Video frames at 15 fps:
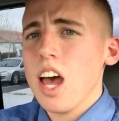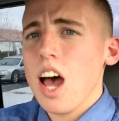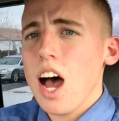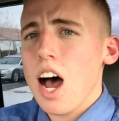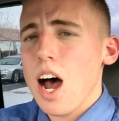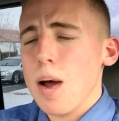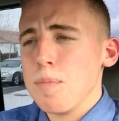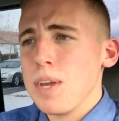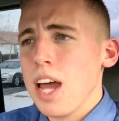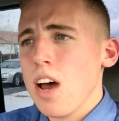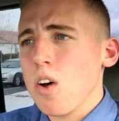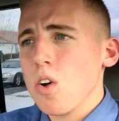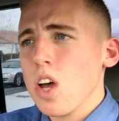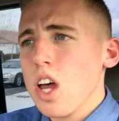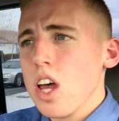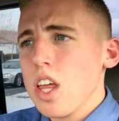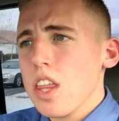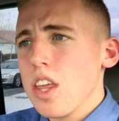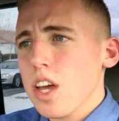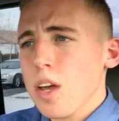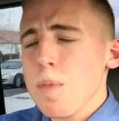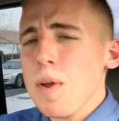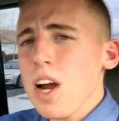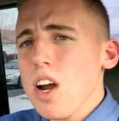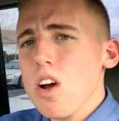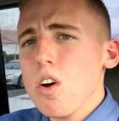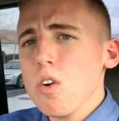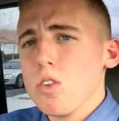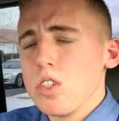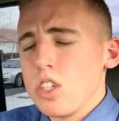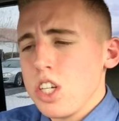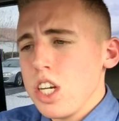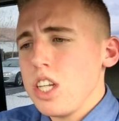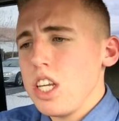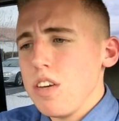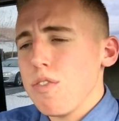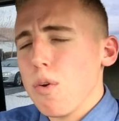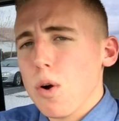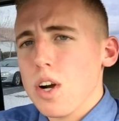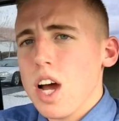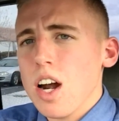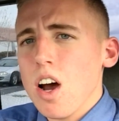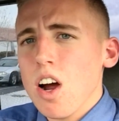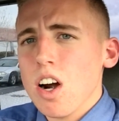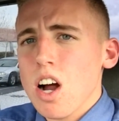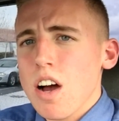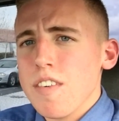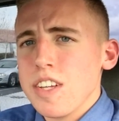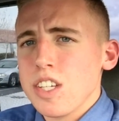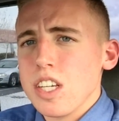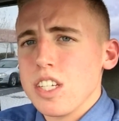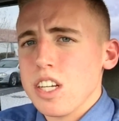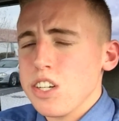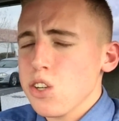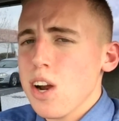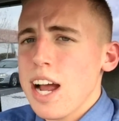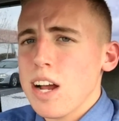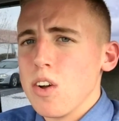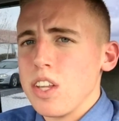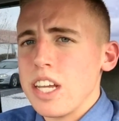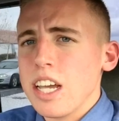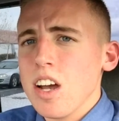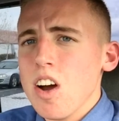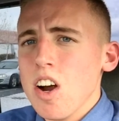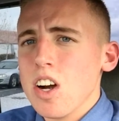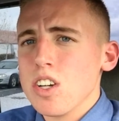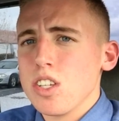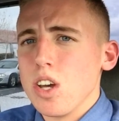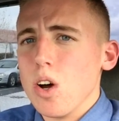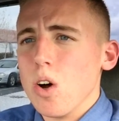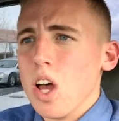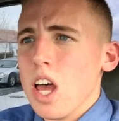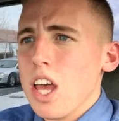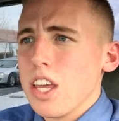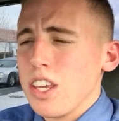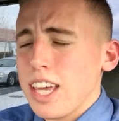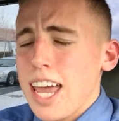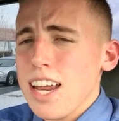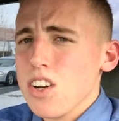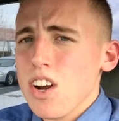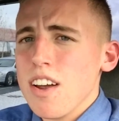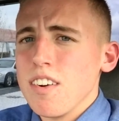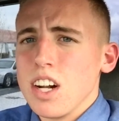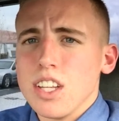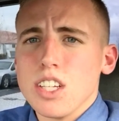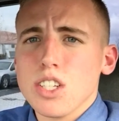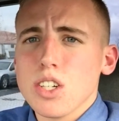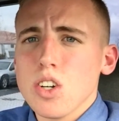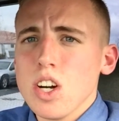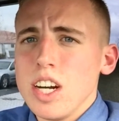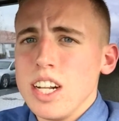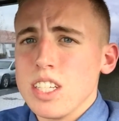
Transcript: Now, the Camaro GT4.R obviously is a track-only car, so you can't drive it on the street.